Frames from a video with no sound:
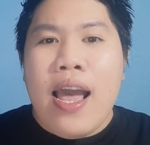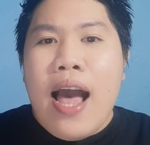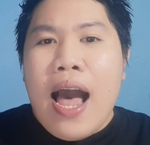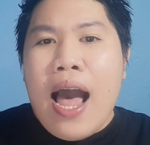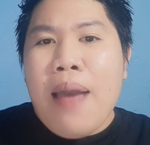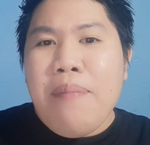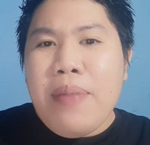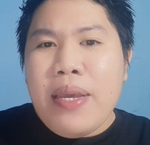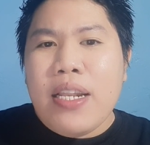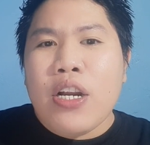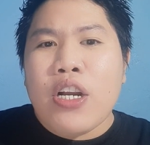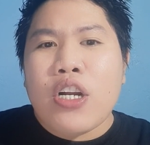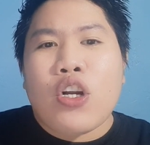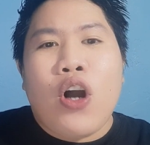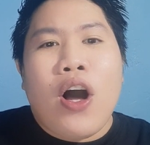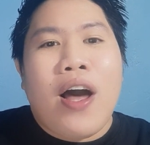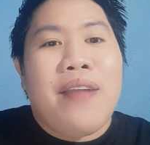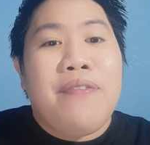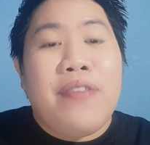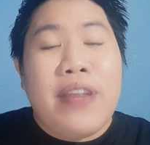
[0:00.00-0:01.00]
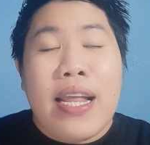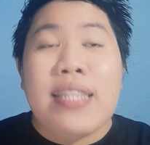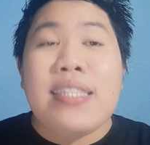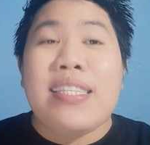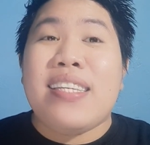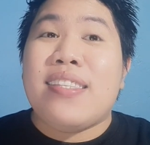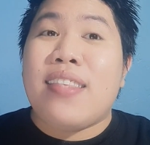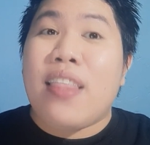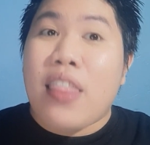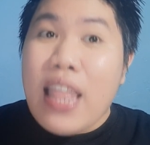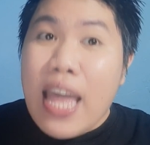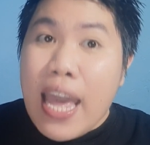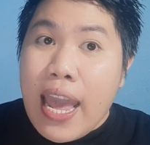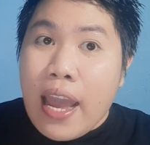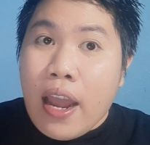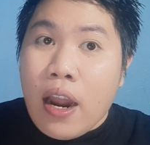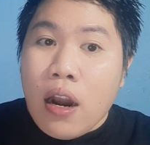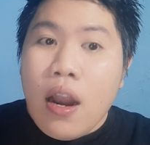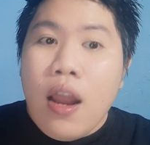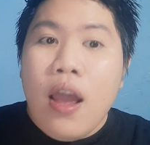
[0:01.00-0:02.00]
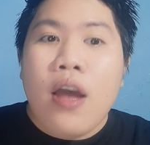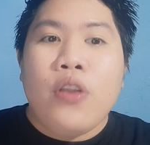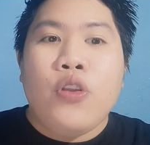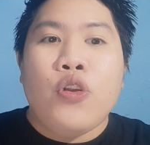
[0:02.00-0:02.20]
I mean, her confidence is there,